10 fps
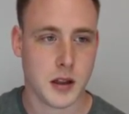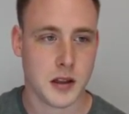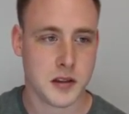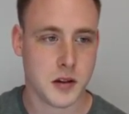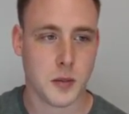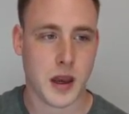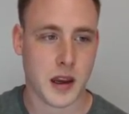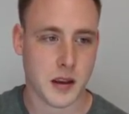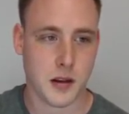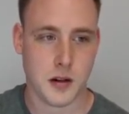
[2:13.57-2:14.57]
let's go
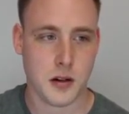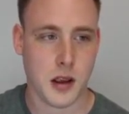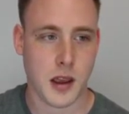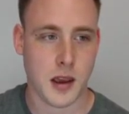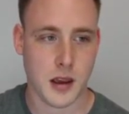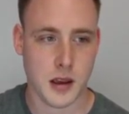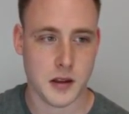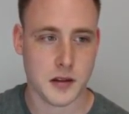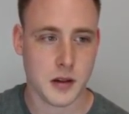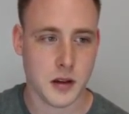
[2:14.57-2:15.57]
back here
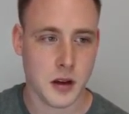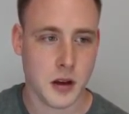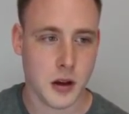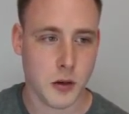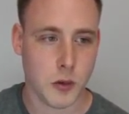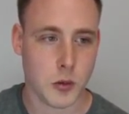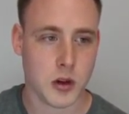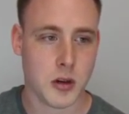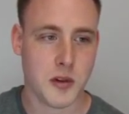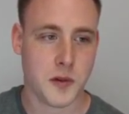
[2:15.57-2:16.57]
and what
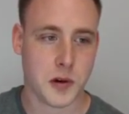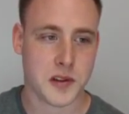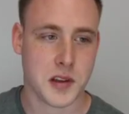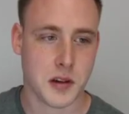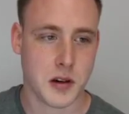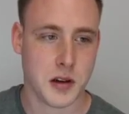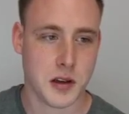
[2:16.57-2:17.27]
we're going to be focusing on